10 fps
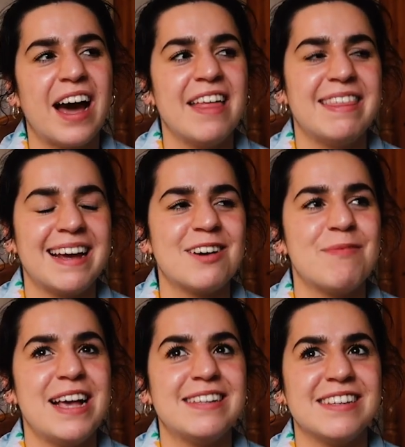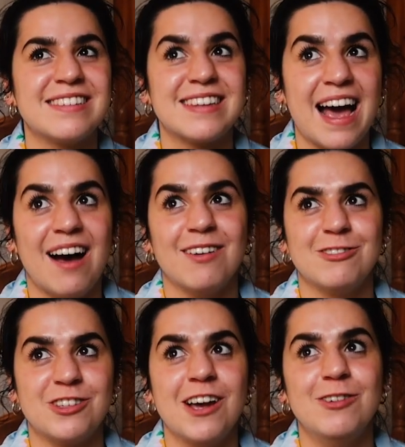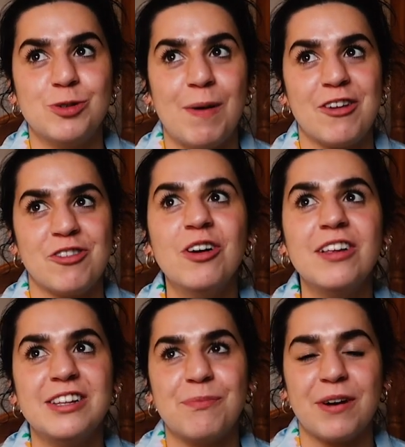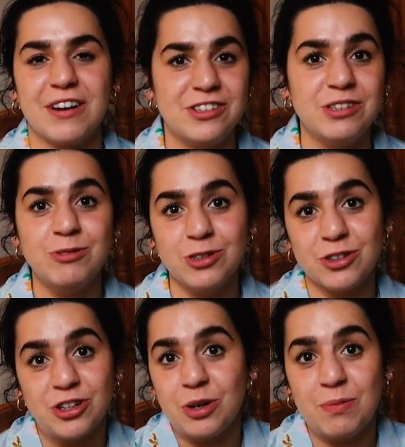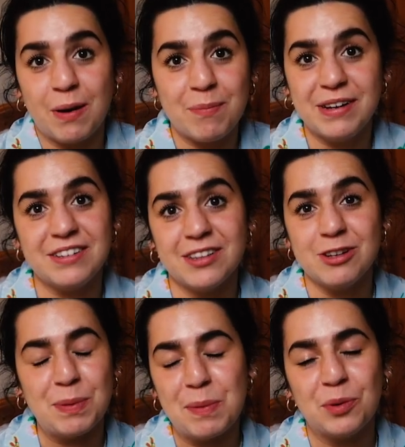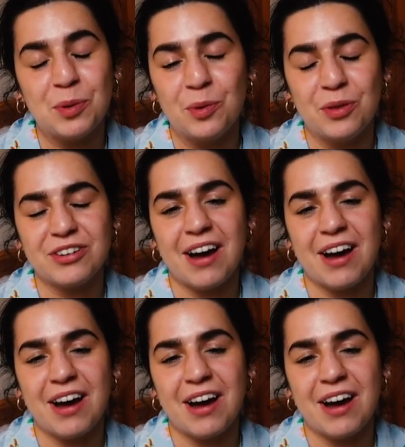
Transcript: I think makes this town so special, is because you just do bump into those people all the